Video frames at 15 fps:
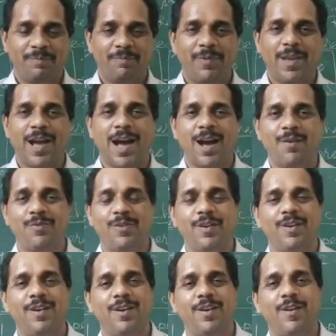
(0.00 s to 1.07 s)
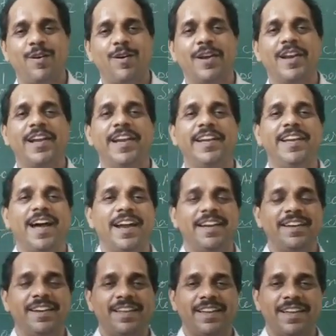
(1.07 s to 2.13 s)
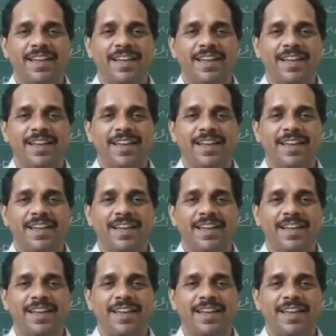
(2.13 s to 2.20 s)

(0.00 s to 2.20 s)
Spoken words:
We have already done